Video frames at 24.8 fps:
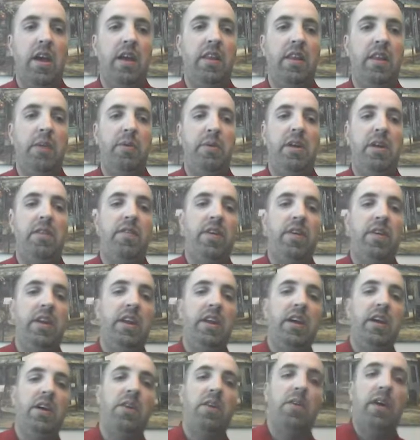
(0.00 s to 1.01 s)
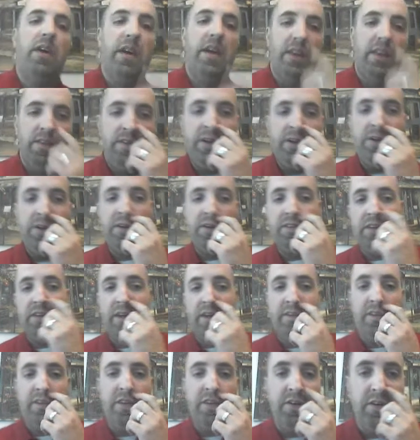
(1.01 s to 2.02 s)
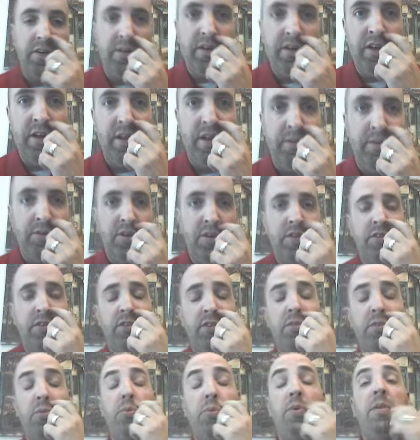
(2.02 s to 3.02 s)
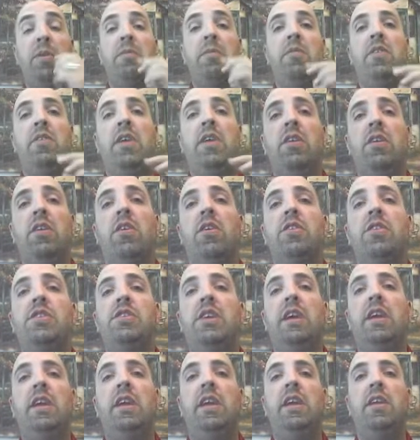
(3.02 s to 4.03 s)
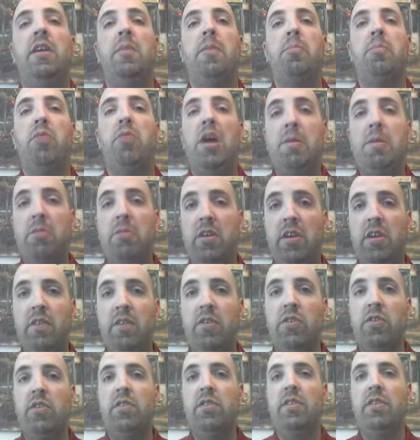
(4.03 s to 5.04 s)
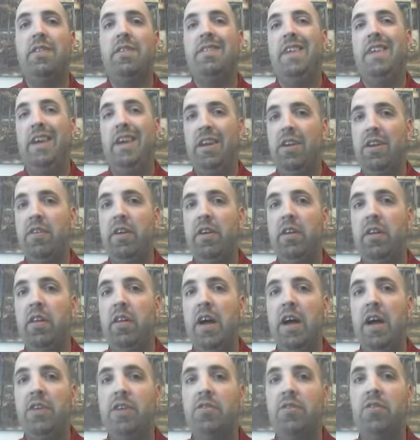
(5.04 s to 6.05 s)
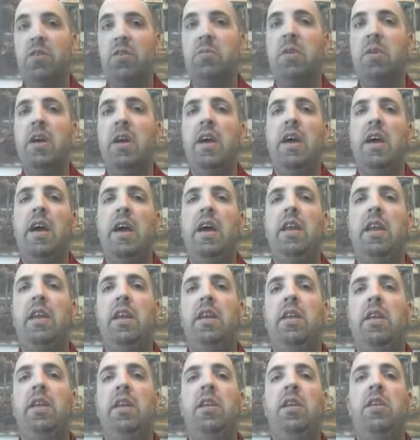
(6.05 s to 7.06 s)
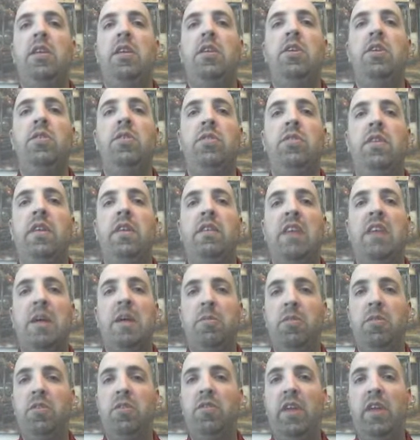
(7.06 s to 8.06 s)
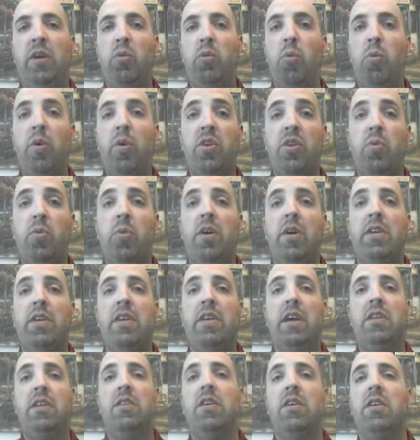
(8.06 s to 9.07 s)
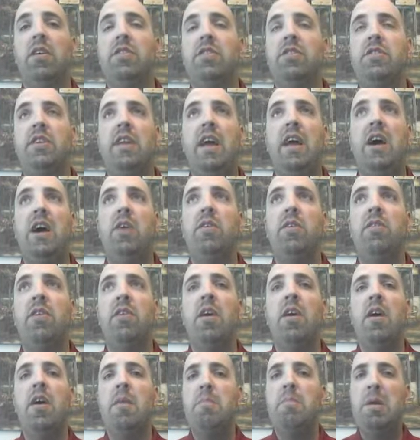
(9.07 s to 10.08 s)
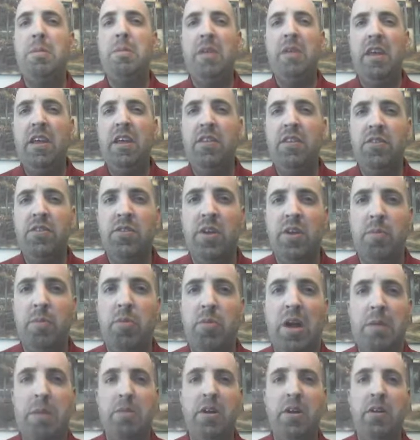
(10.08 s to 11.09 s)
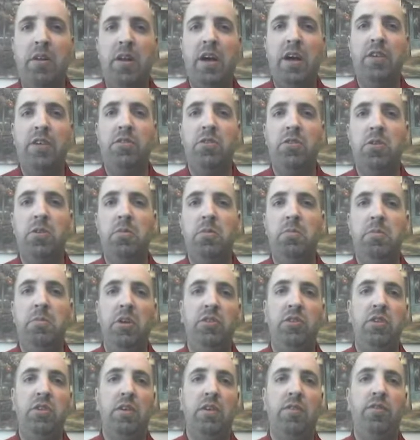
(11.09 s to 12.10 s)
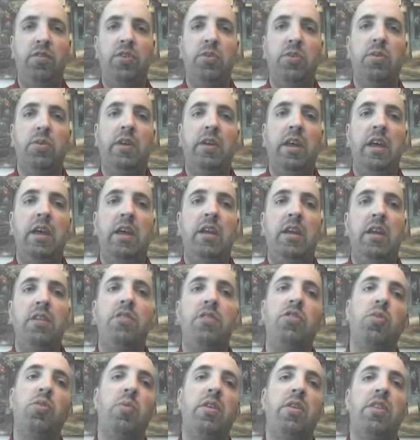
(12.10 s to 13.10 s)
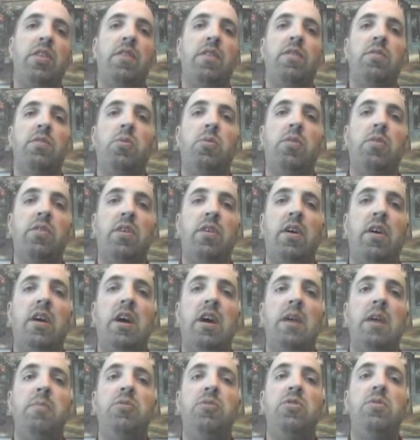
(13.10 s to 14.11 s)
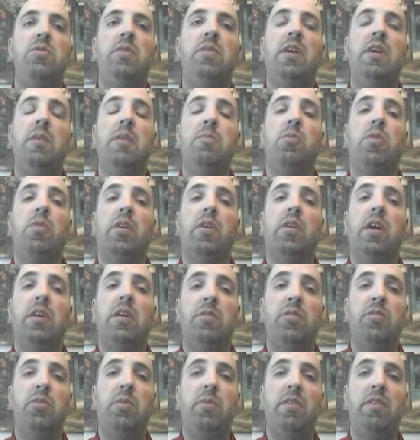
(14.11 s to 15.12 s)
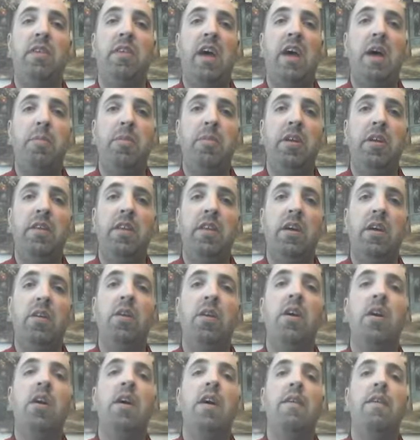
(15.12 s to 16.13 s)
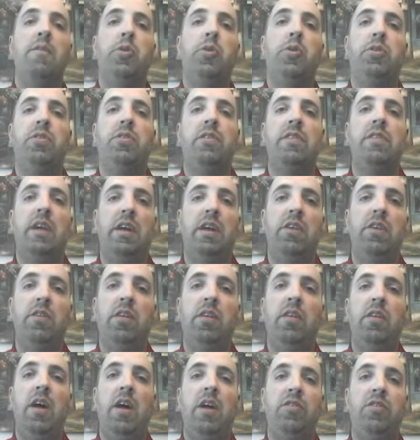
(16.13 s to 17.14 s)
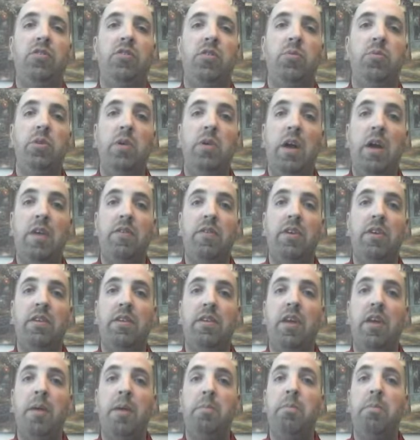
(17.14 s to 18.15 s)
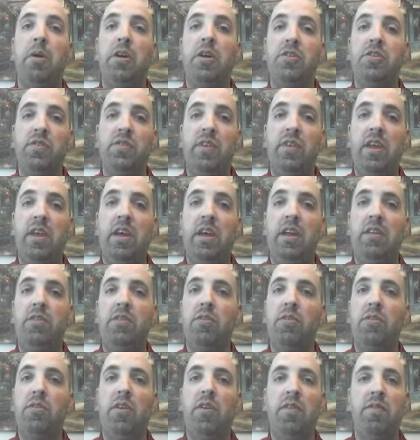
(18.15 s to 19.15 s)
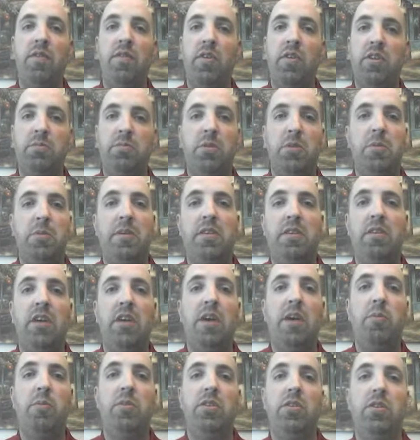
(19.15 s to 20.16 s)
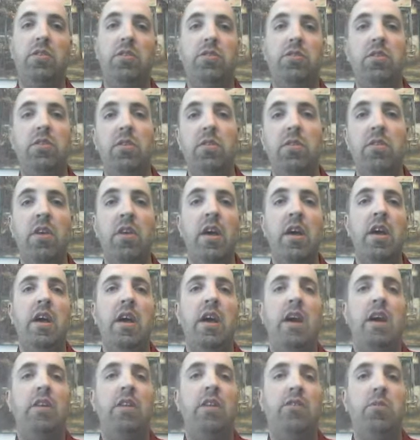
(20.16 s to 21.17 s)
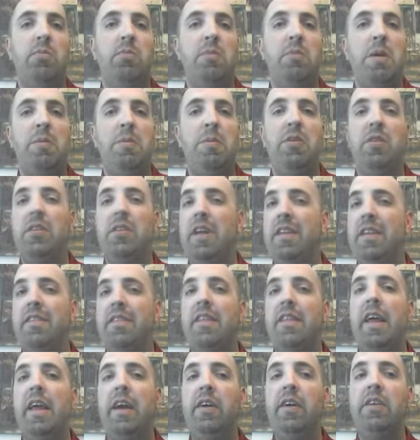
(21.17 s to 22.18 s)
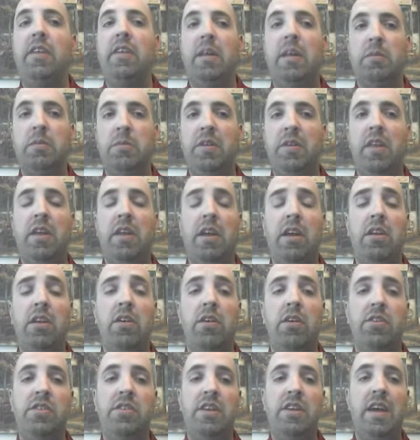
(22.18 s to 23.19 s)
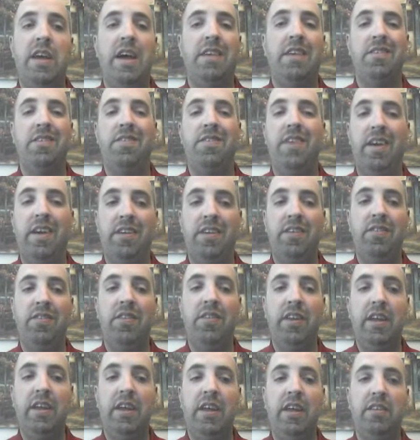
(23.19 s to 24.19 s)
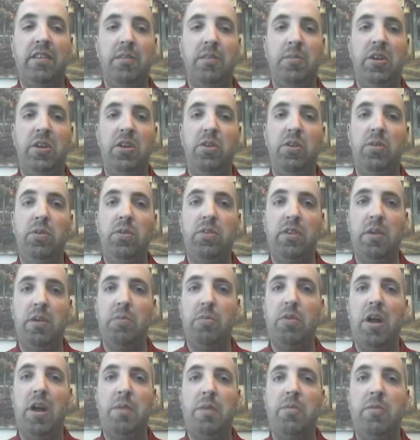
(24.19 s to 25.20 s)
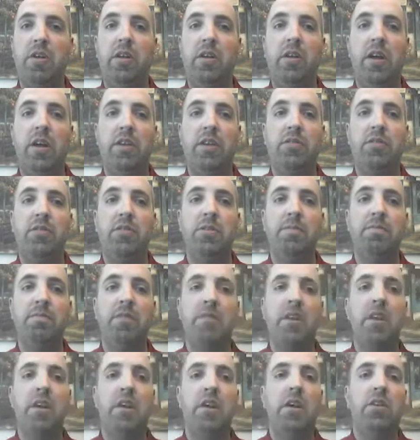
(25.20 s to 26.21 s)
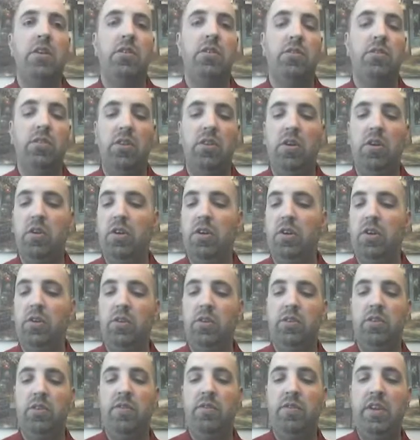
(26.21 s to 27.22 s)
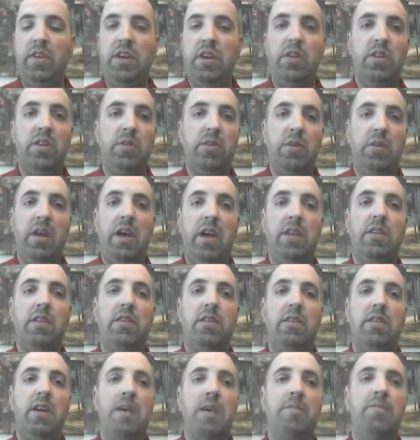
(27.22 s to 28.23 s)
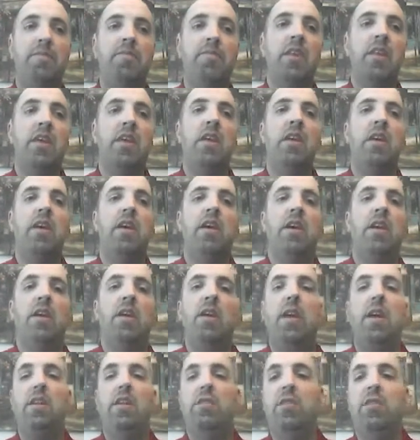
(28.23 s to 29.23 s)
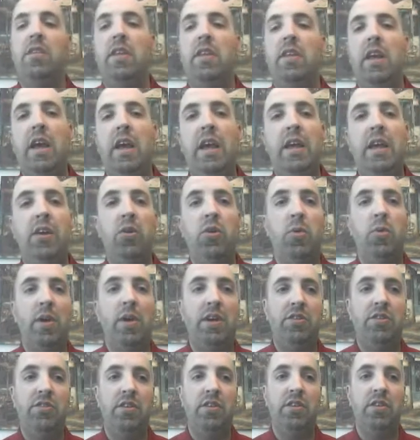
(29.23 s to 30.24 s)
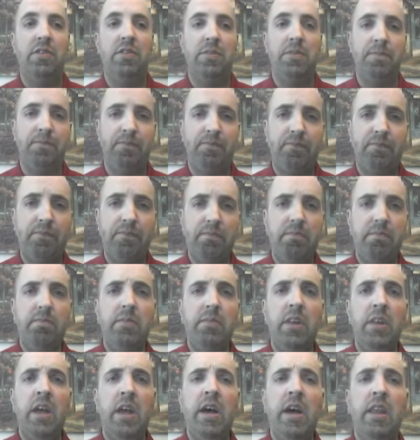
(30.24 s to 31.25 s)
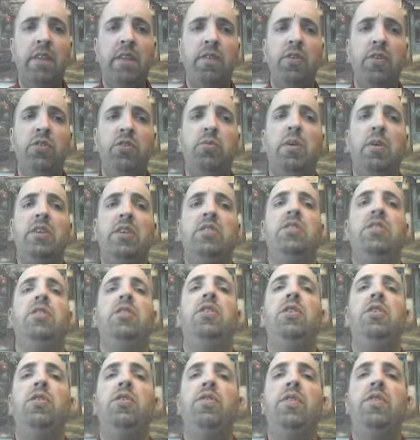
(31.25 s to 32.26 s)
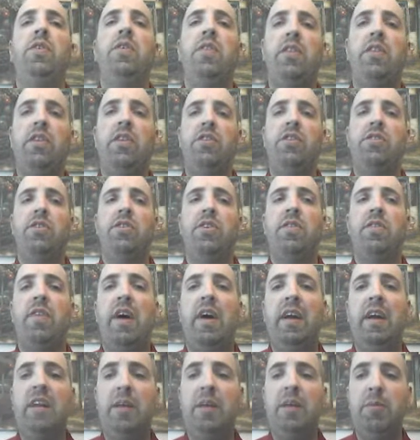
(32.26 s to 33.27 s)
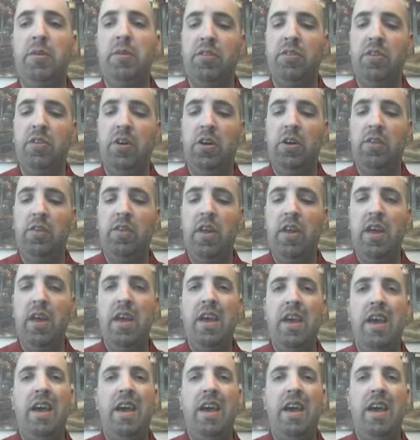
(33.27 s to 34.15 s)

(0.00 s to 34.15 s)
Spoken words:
And then we had a video, and the video discussed that there are the differences between technology in a primary versus a secondary classroom. And using the example of like one-to-one technology and how it's maybe easier in a primary classroom because you have fewer kids, you're with them for more time, so you become more accustomed to what's happening there, versus a secondary classroom where you have a bunch of kids, very small amounts of time with those students. And so maybe you're less likely to implement the technology as effectively as somebody who is in a primary classroom. Those are the articles and video that we had this time. Now, answering the 8 questions. The first question: do you feel the digital divide can be resolved?